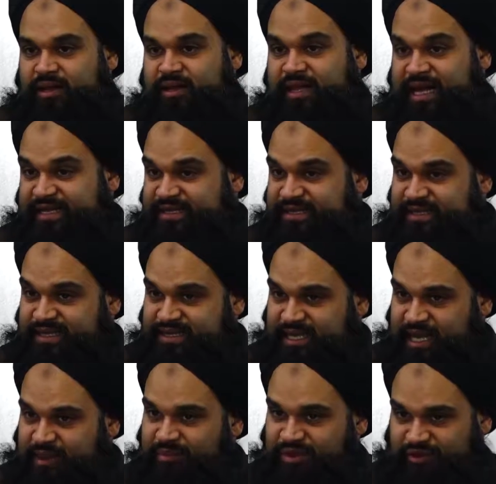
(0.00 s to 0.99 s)
That's the
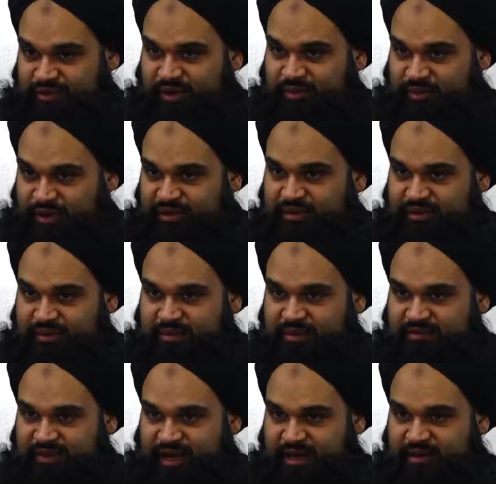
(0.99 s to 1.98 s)
same between both of them,
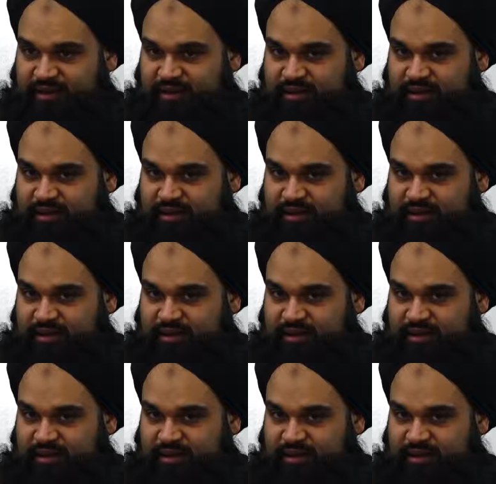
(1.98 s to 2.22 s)
in fact.